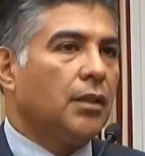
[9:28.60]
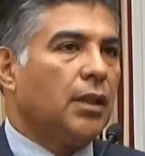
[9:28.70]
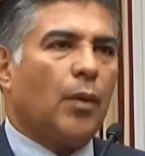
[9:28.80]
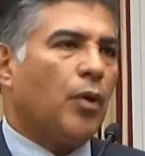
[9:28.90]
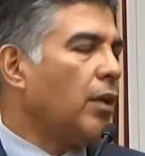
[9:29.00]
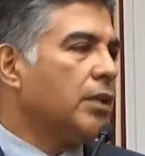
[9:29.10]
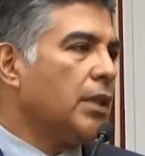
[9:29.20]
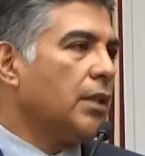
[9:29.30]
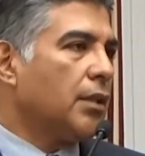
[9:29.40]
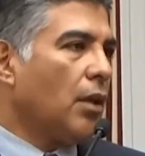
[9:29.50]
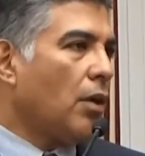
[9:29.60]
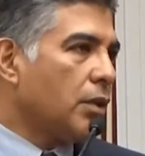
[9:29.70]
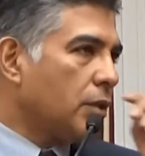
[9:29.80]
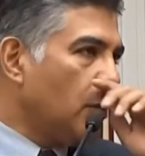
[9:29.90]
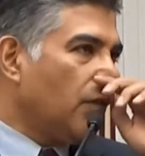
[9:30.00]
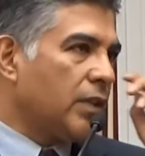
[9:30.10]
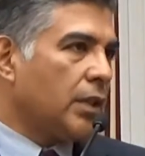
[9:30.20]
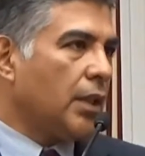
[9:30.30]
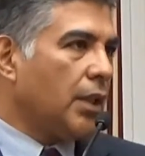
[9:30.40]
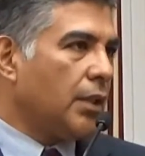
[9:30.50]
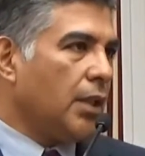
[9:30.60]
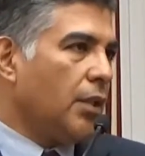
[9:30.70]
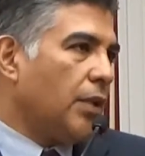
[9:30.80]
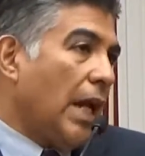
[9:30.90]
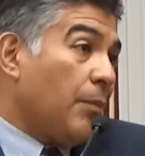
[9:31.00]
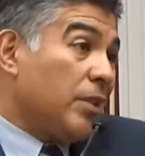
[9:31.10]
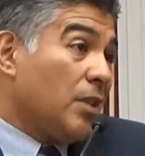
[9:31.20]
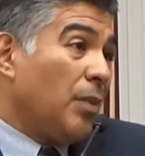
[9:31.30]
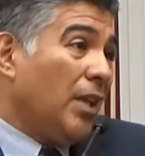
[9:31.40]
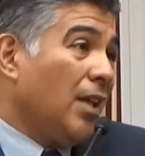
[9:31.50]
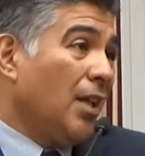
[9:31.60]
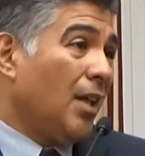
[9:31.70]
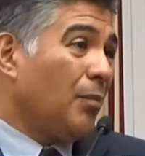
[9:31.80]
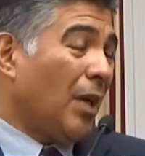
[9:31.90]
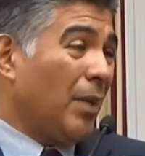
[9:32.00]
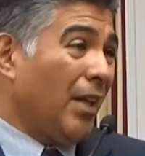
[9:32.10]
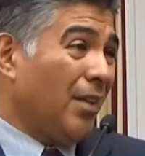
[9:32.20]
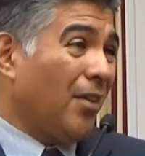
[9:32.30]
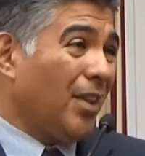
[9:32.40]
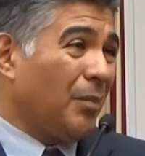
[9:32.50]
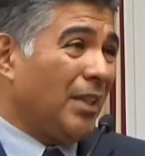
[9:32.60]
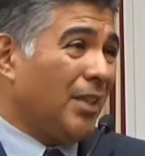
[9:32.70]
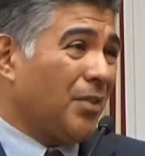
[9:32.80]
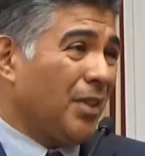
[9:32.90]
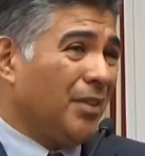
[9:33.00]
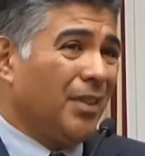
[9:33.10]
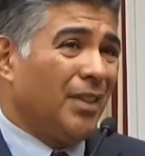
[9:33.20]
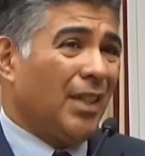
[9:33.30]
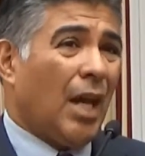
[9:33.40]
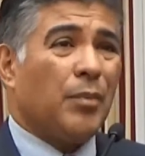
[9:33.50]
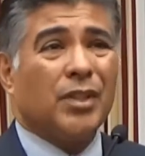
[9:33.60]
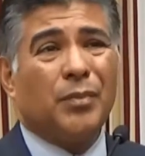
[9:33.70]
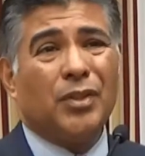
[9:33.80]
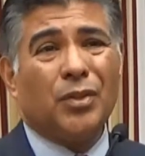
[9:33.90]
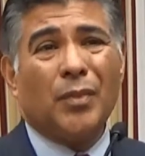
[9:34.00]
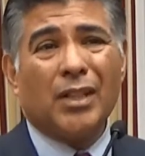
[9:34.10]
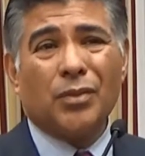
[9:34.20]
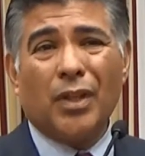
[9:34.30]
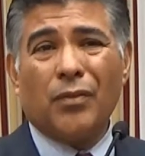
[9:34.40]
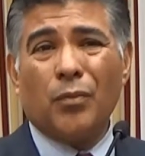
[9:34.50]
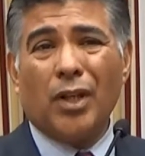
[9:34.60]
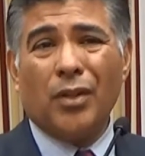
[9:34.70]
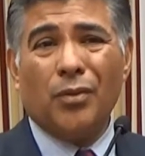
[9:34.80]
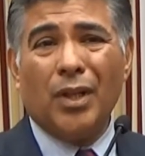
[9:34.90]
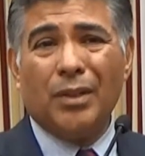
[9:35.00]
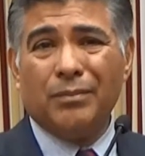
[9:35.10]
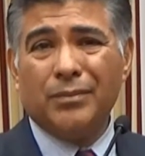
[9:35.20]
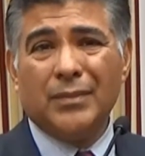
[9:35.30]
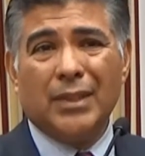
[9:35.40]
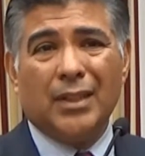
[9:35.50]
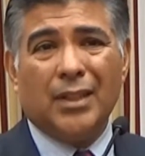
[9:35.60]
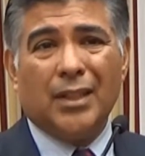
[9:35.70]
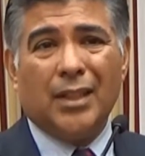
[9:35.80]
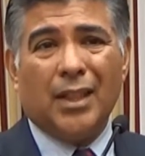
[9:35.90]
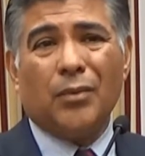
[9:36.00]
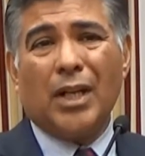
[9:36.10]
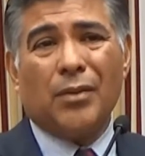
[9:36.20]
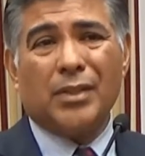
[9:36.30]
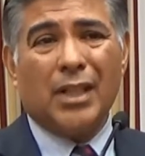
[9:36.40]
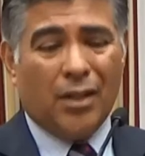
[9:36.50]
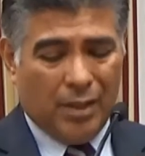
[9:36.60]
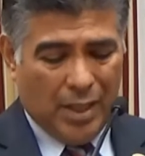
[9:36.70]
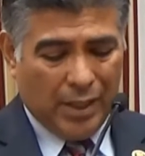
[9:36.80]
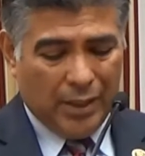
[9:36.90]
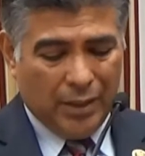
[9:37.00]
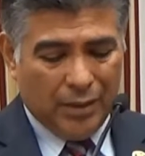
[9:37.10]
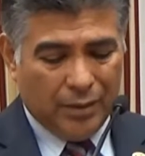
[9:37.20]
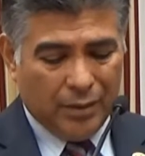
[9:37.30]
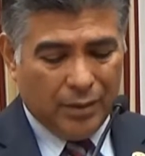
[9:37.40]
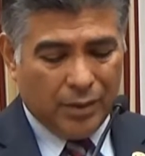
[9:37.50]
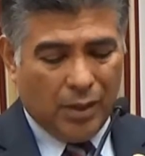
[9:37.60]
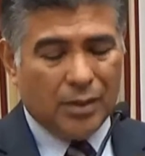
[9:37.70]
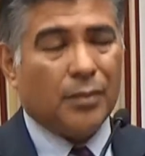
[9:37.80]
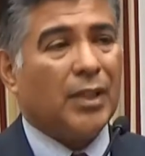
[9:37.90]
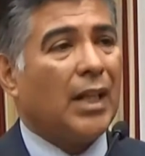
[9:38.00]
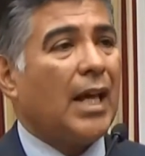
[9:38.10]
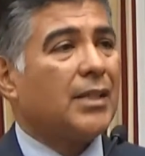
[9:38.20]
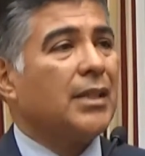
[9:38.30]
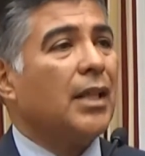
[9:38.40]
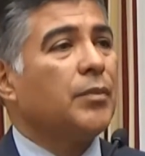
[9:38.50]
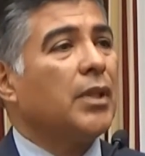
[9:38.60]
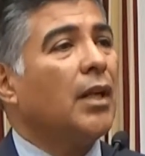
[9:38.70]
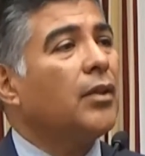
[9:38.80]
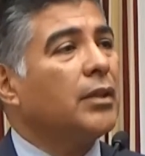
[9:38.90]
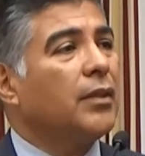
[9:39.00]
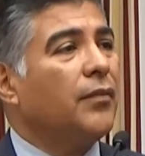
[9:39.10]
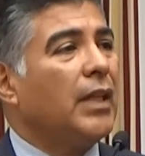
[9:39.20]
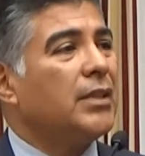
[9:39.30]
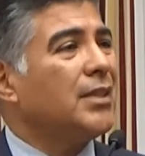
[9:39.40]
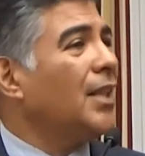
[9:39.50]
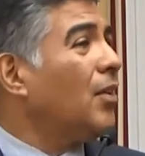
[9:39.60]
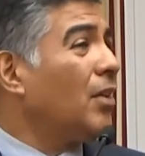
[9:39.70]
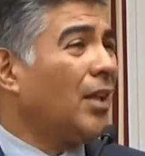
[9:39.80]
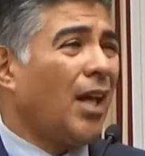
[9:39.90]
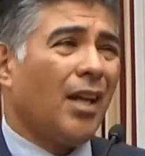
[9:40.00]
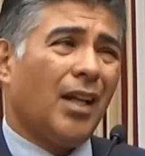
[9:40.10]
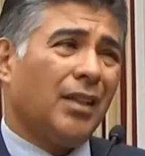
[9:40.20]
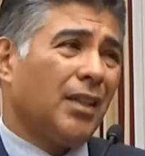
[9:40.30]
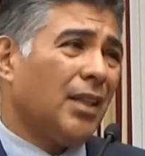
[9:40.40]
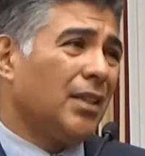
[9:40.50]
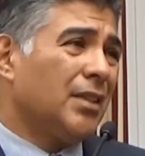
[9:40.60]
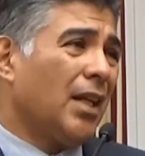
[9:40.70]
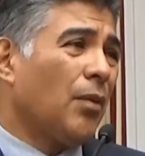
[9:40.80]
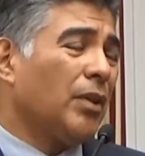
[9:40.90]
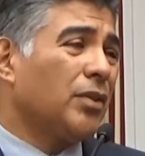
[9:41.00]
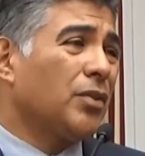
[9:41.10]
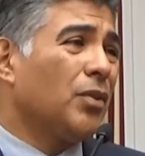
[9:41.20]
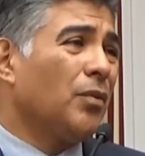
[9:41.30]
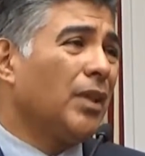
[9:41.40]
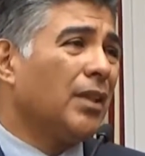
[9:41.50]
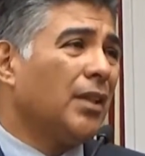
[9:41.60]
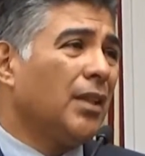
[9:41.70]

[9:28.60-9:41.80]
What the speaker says: Not proud to say that the largest youth facility in the country happens to be in my backyard, in my district. Happens to be 2 miles away from where I grew up. And when I was there, I saw some of the last names and I looked at the faces and they look a lot like the kids that I went to school with.